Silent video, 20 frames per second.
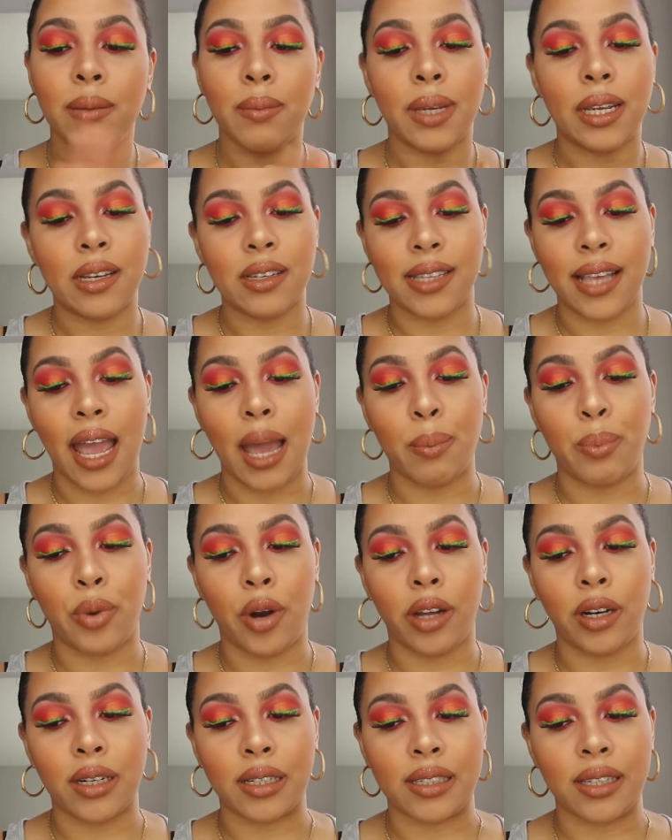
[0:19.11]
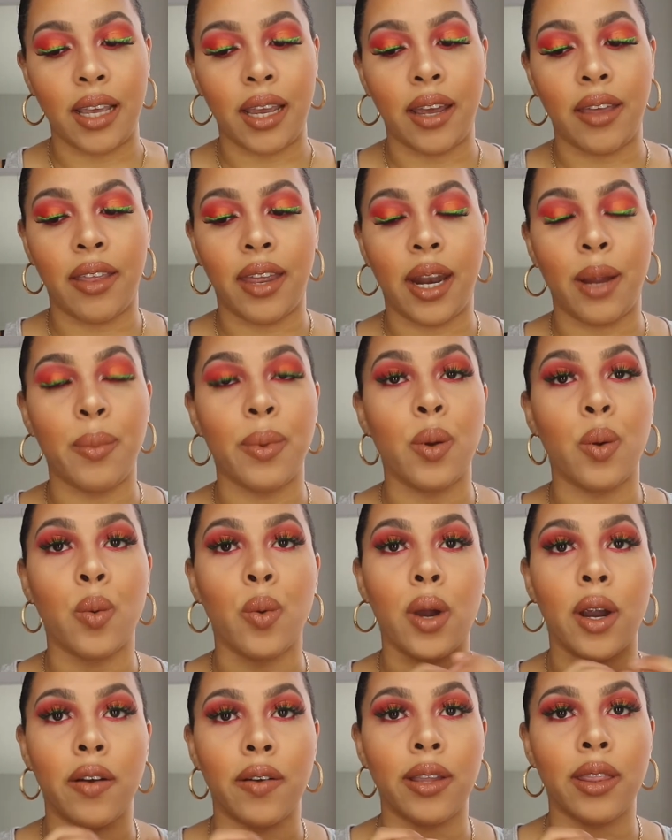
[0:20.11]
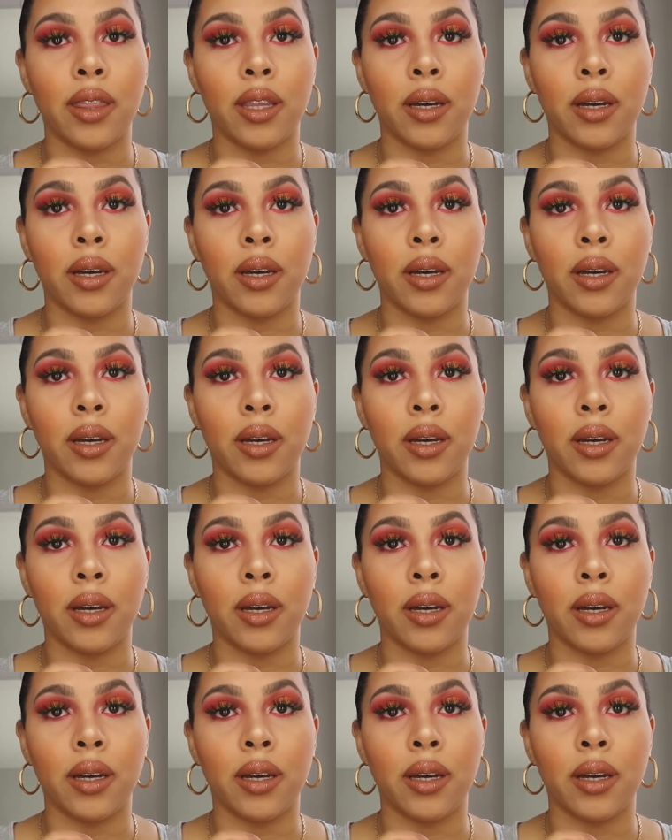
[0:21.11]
because I have products here that I've been wearing